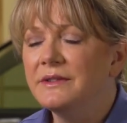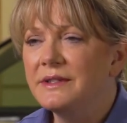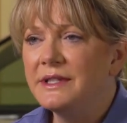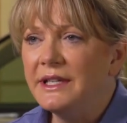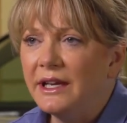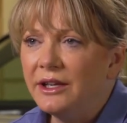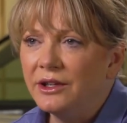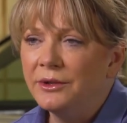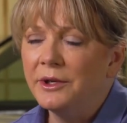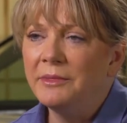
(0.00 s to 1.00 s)
Sienna
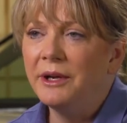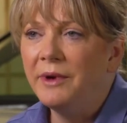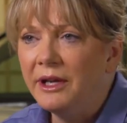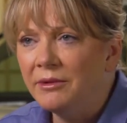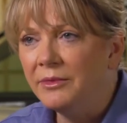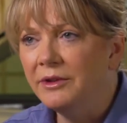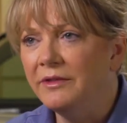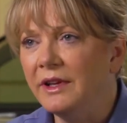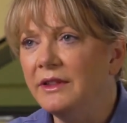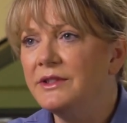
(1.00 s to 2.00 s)
equipment, we can
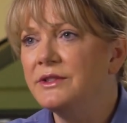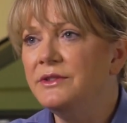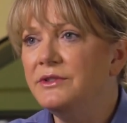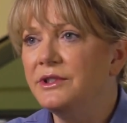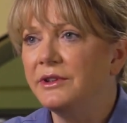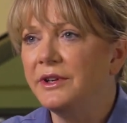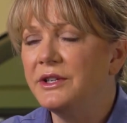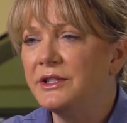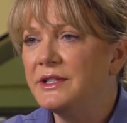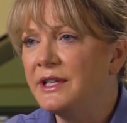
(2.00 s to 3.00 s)
move in this new
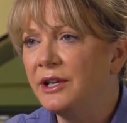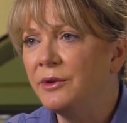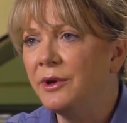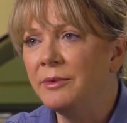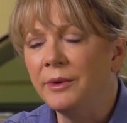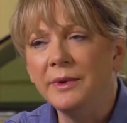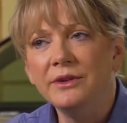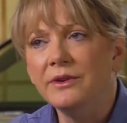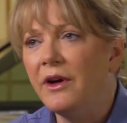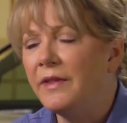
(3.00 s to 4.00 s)
generation Sienna equipment. We
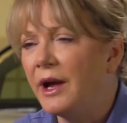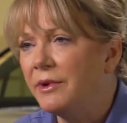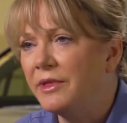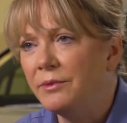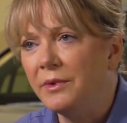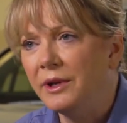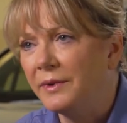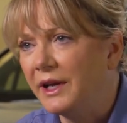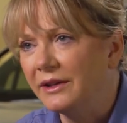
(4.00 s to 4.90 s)
do all that within one week.